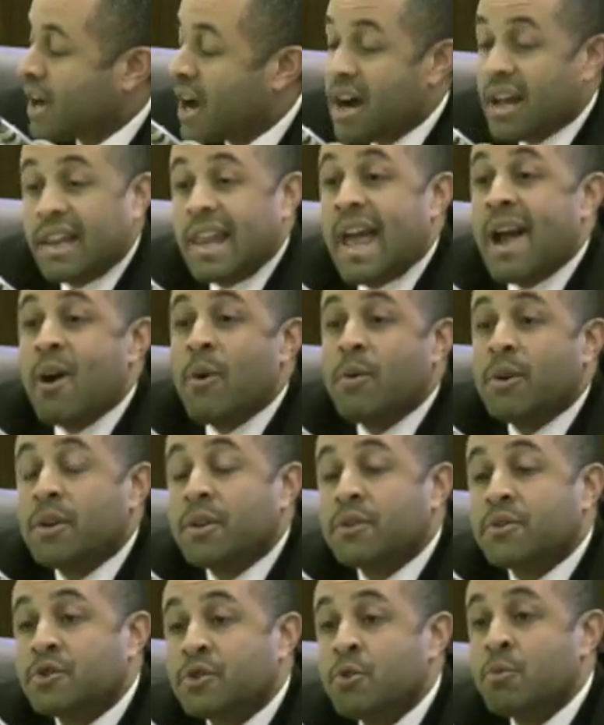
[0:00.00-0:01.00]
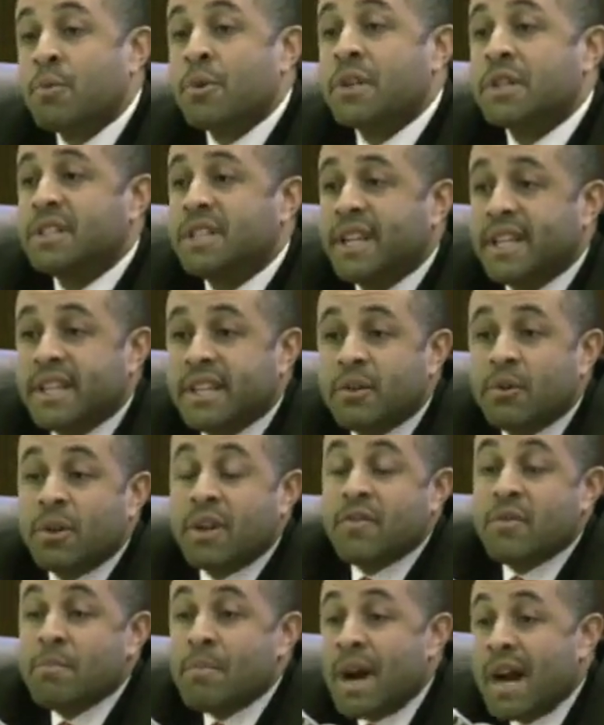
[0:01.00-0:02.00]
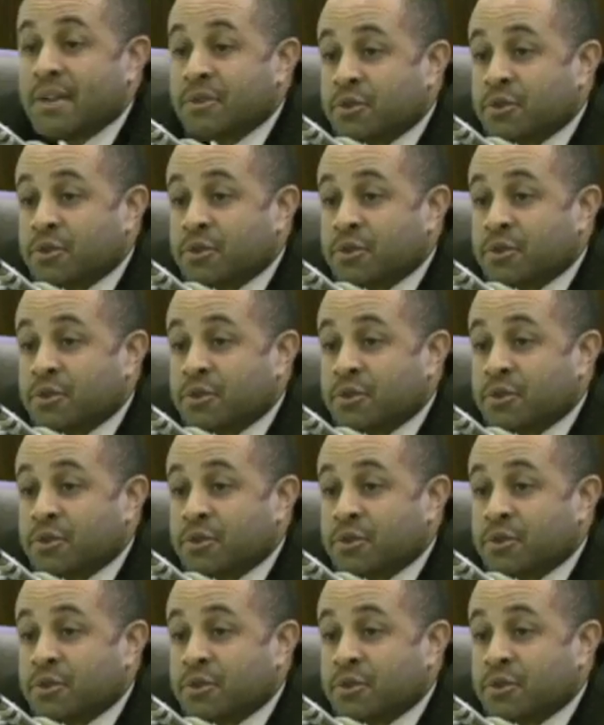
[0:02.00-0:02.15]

allow a superintendent or even my